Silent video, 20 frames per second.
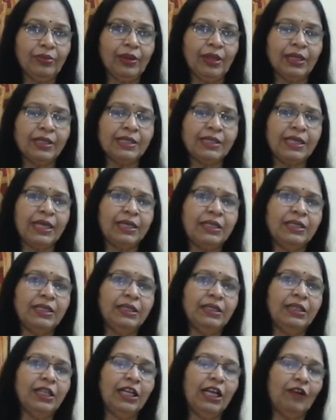
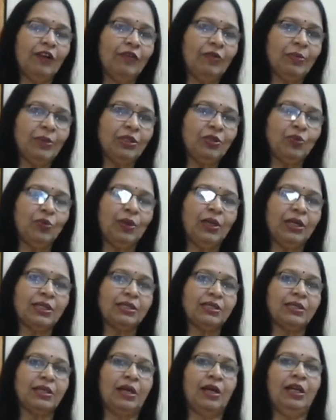sector. The government
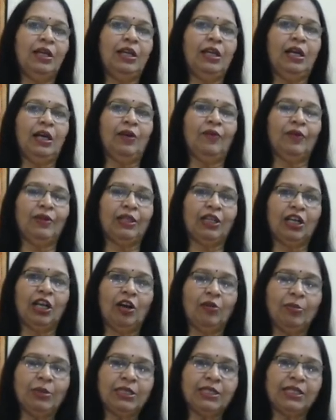works with the
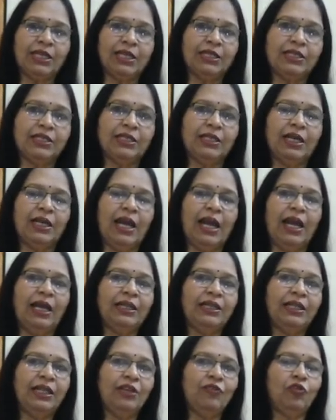government sector,
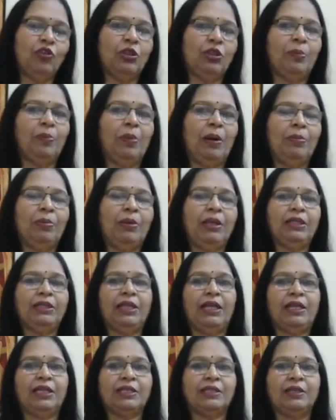and then for the public
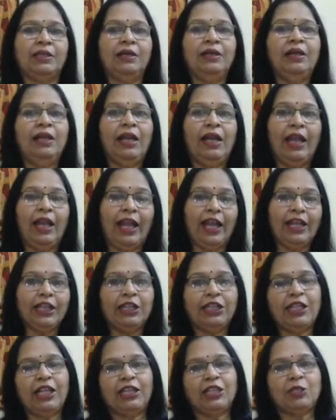there is the health
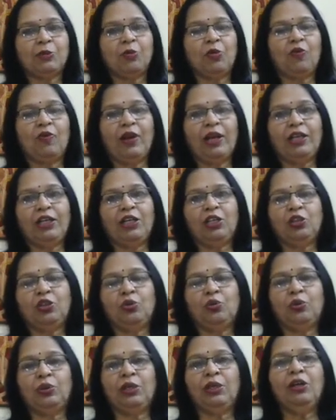that is provided
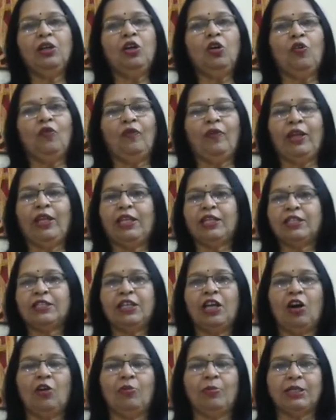through the various
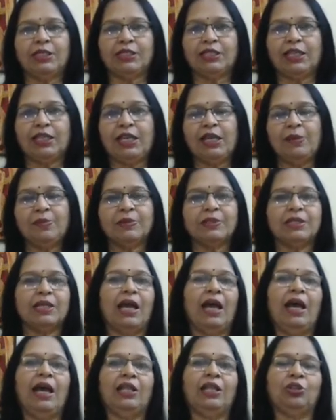government schemes
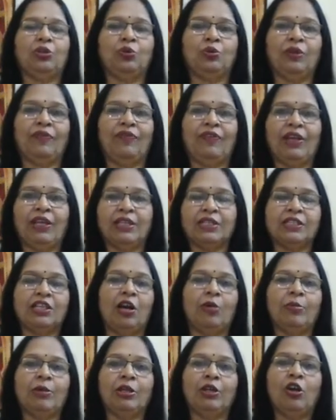and through the various
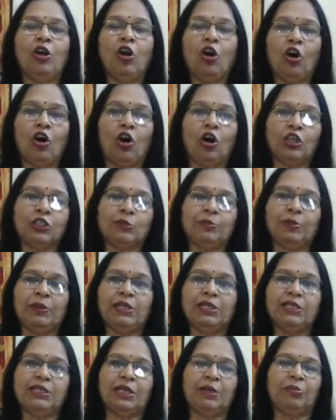government
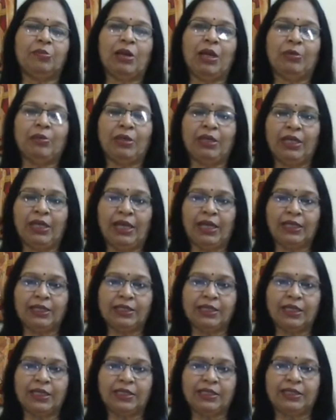hospitals and primary
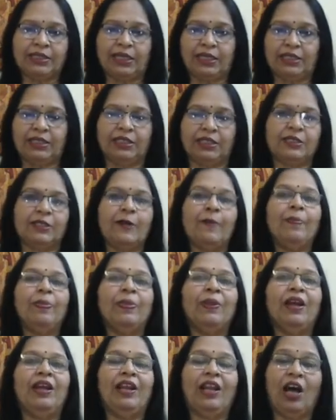health centers.
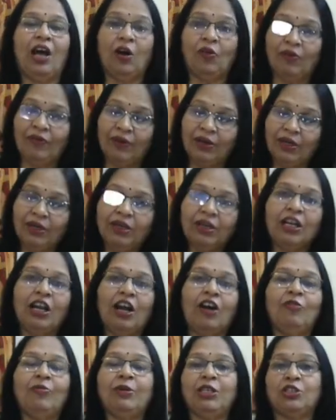However,
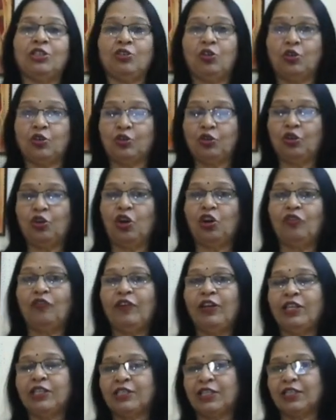government is also not
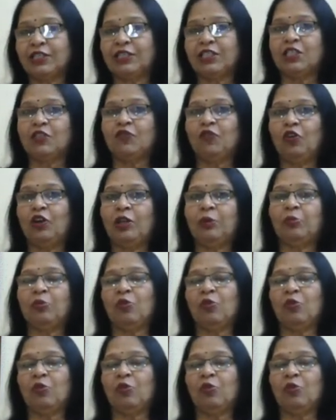very successful in